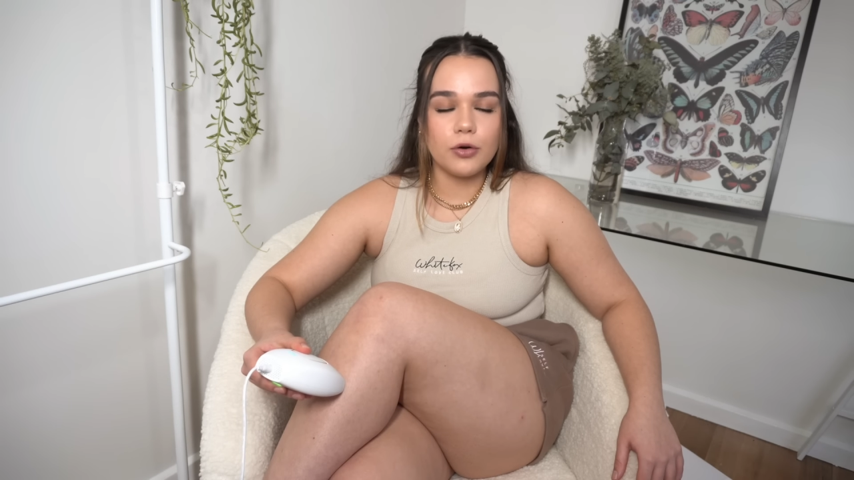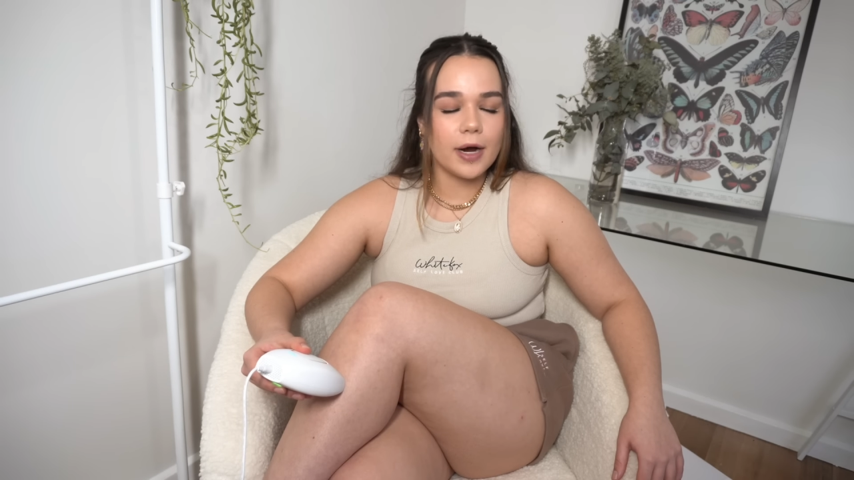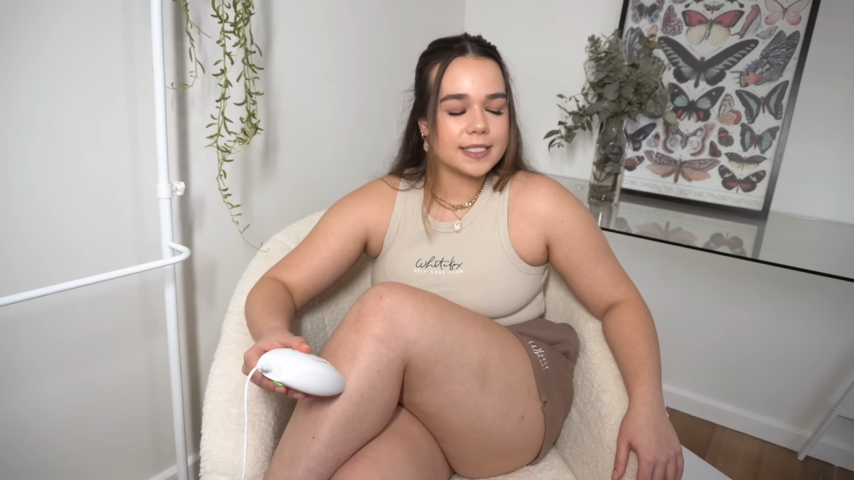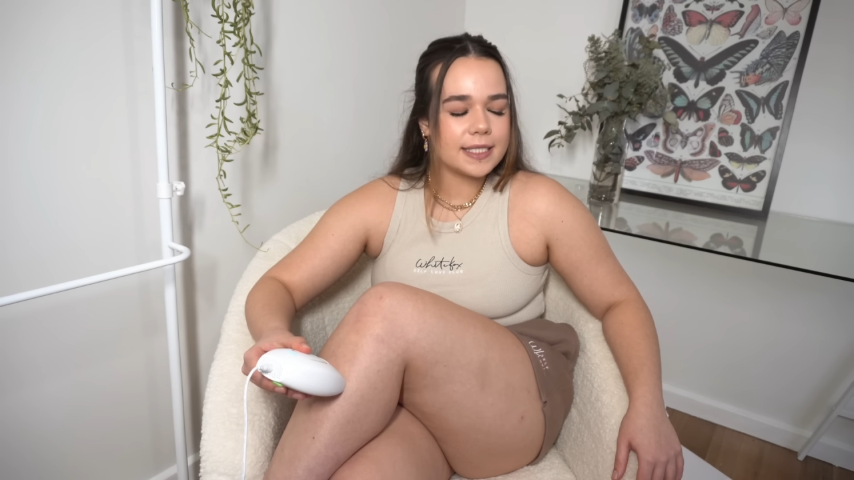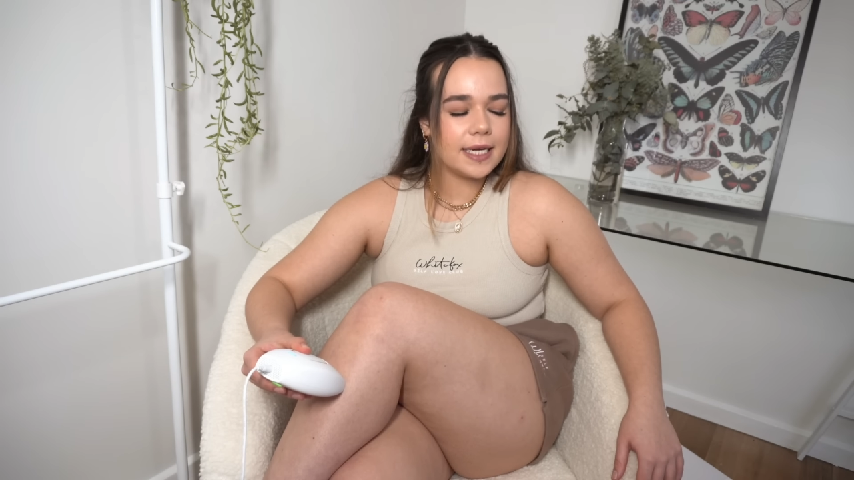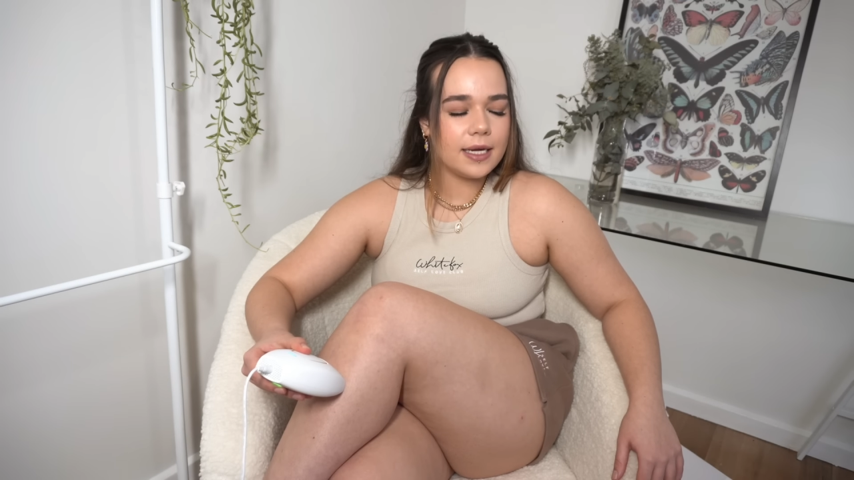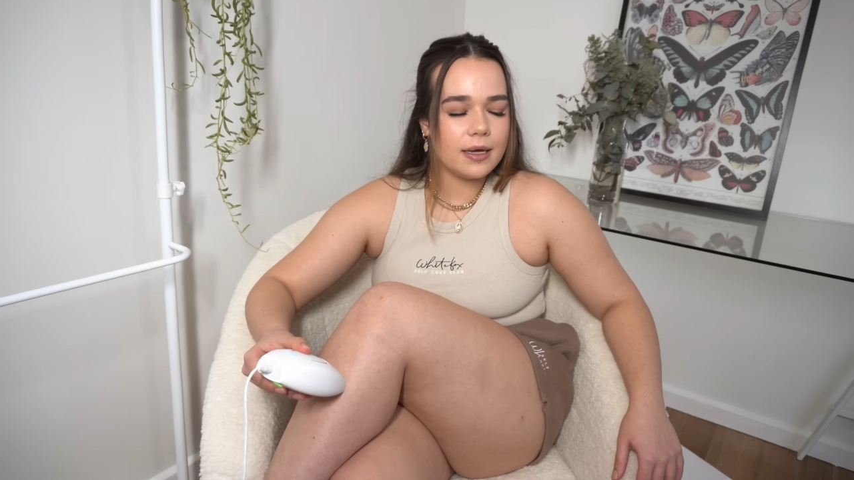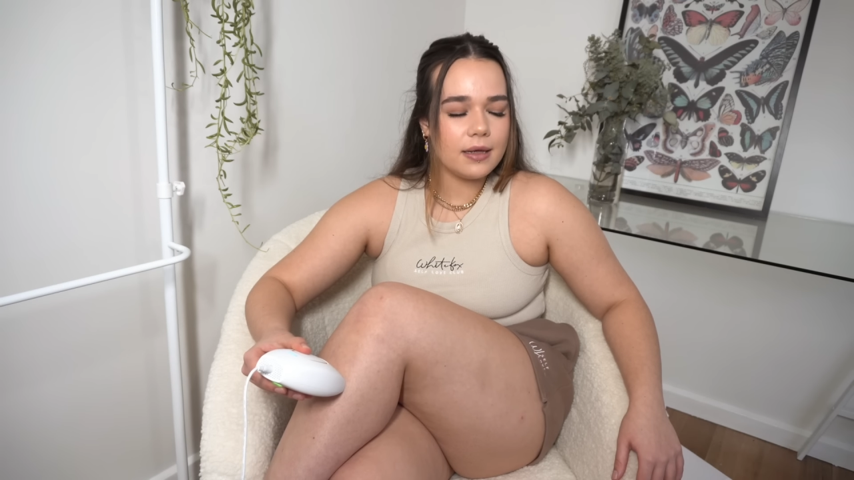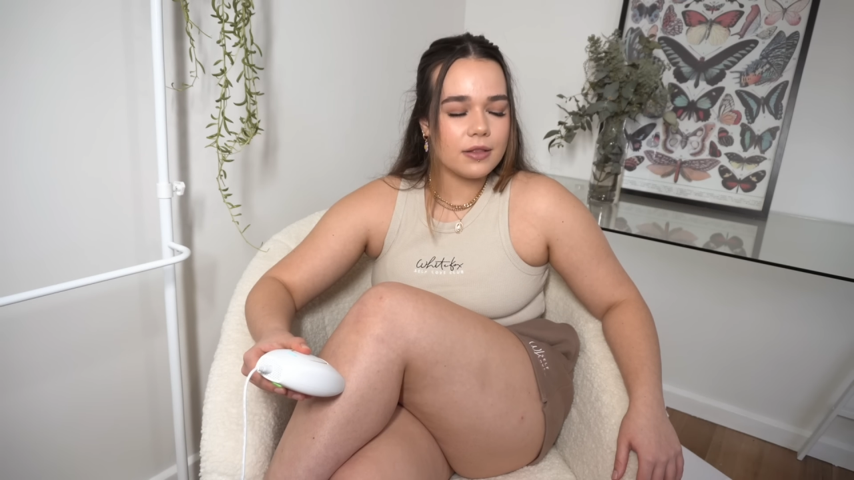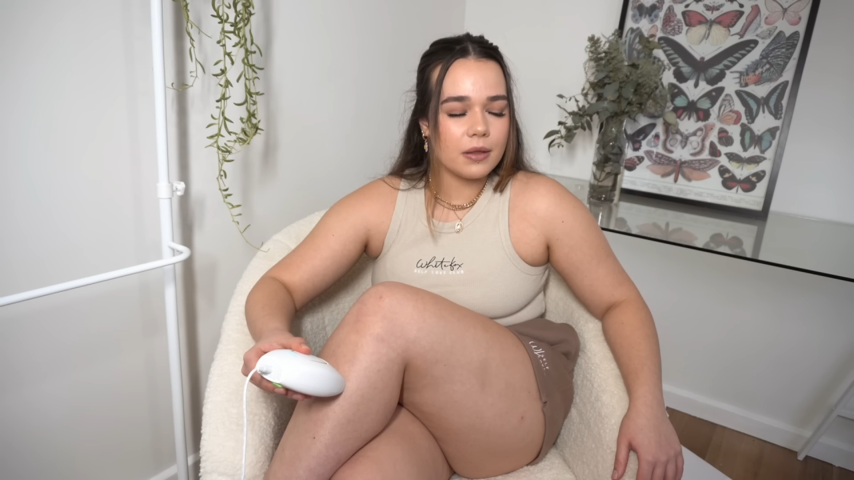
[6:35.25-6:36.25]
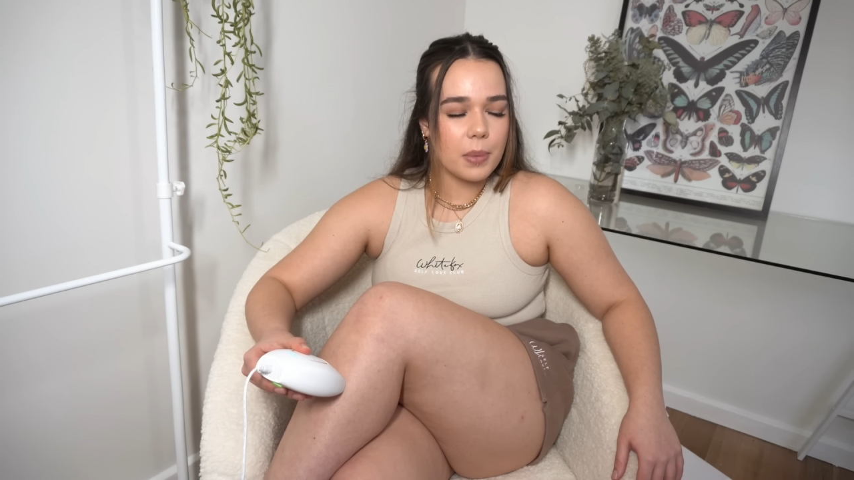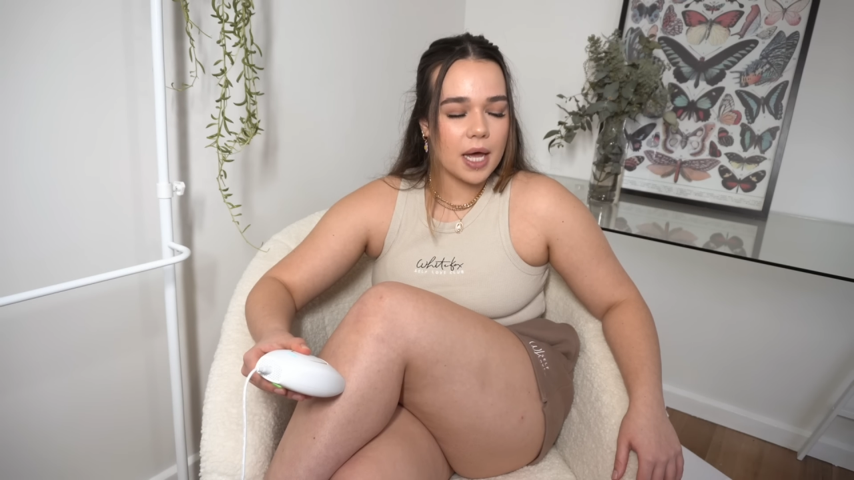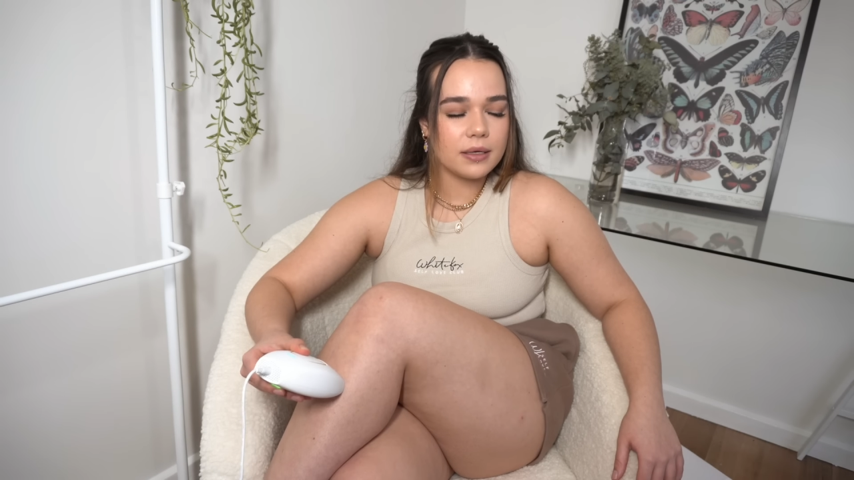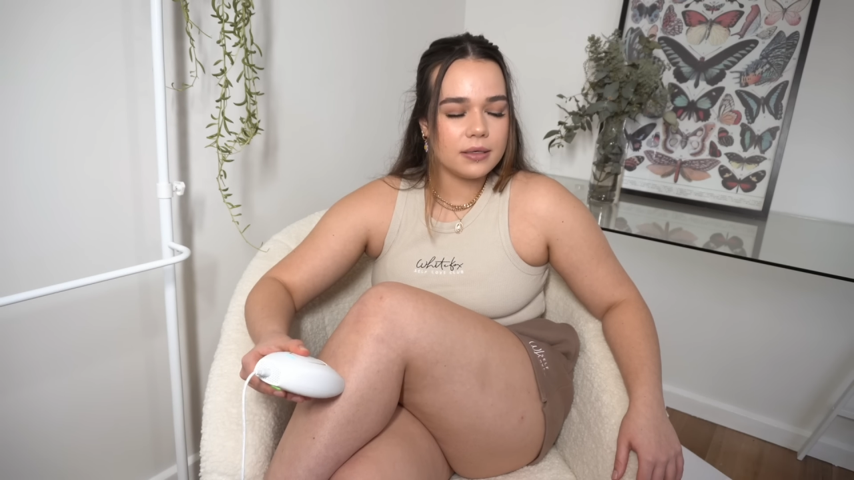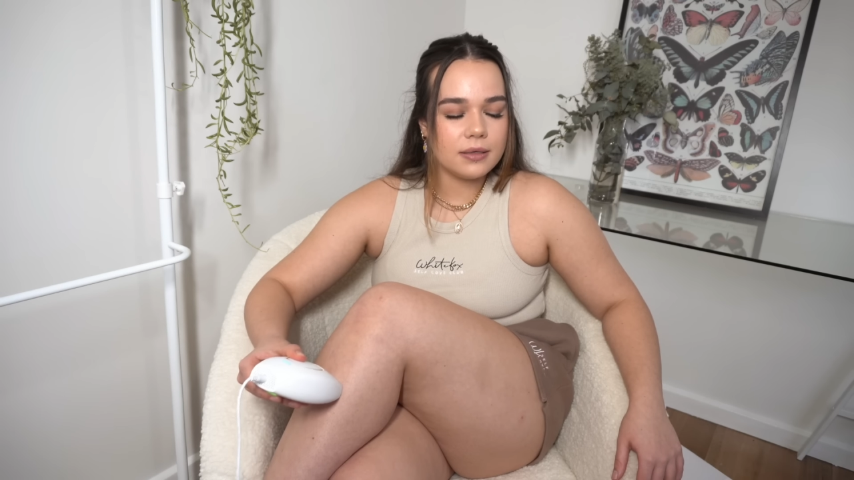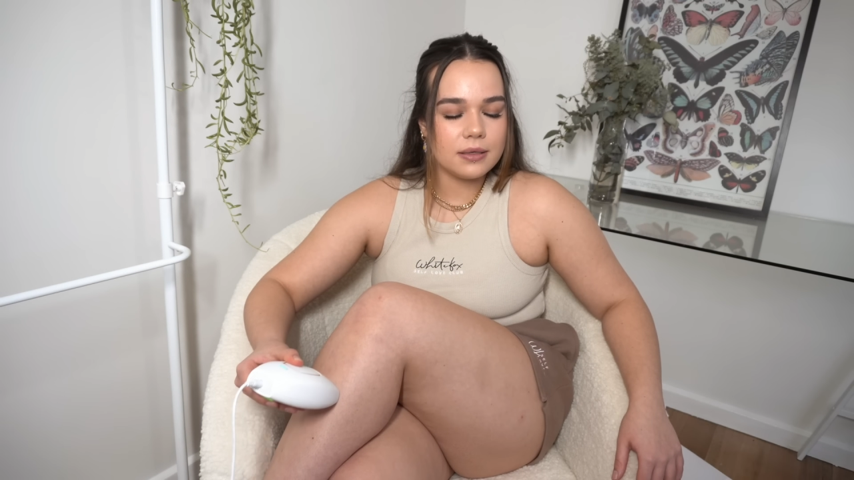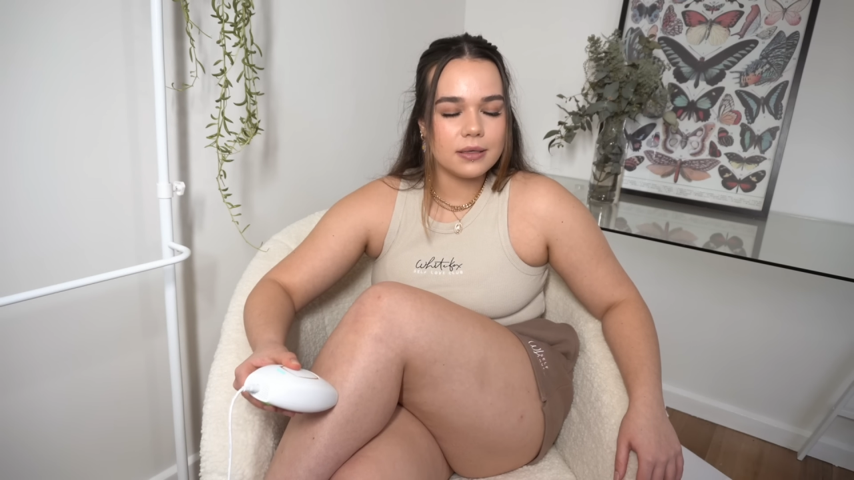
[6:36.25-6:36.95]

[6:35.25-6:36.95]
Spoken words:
pressing the button.